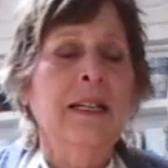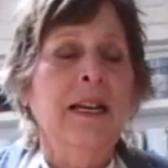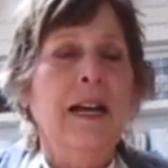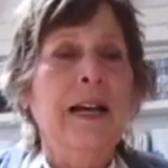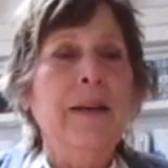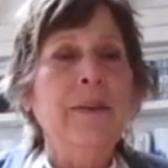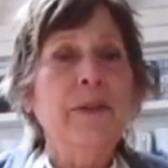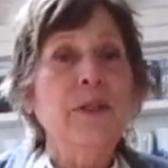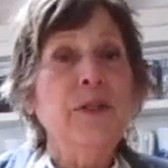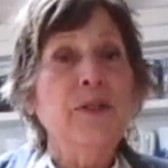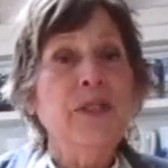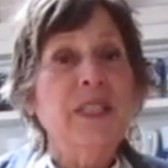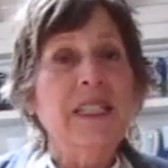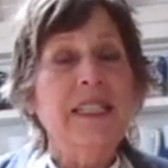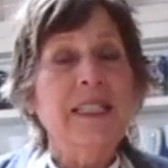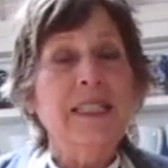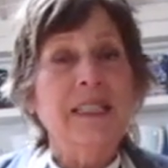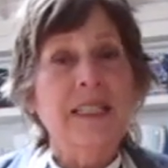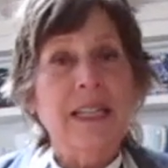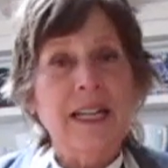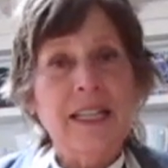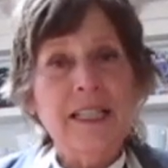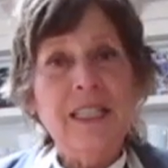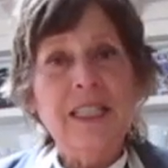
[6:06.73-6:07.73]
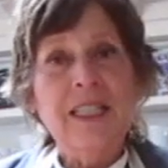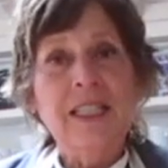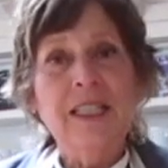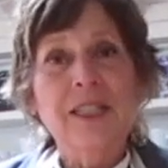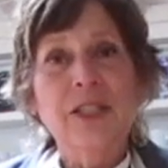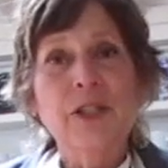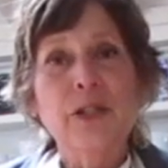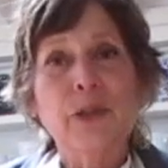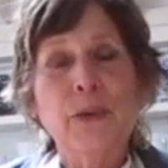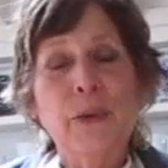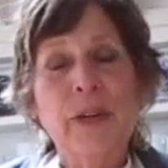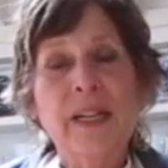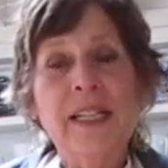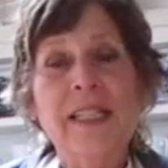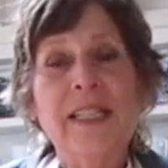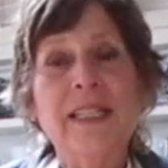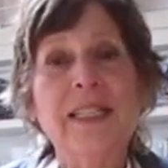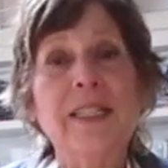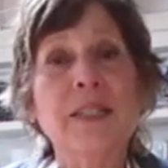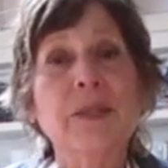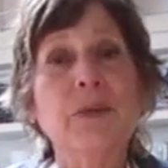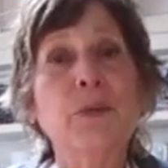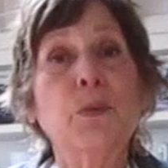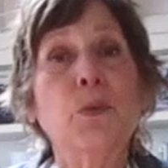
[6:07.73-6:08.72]
I'm using a
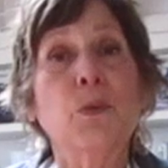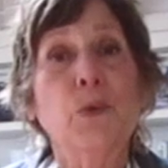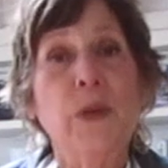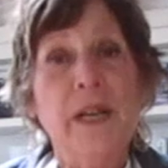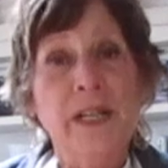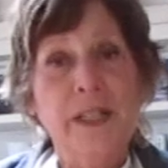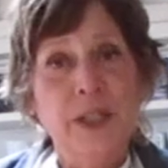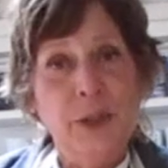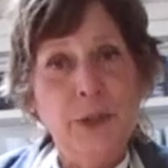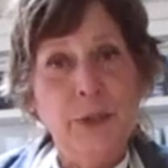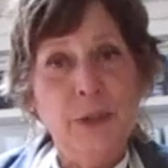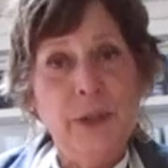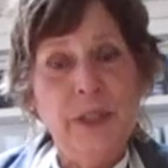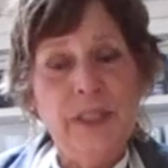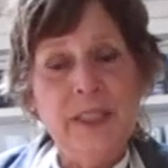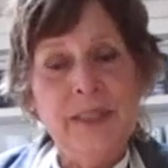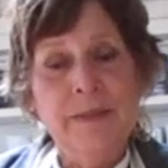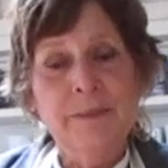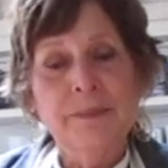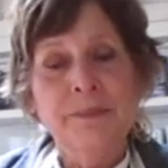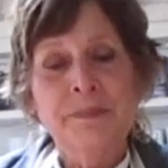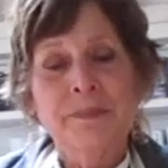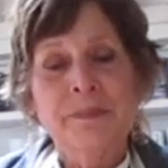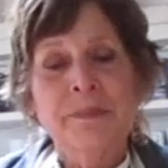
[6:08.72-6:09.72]
1920s Wedgwood.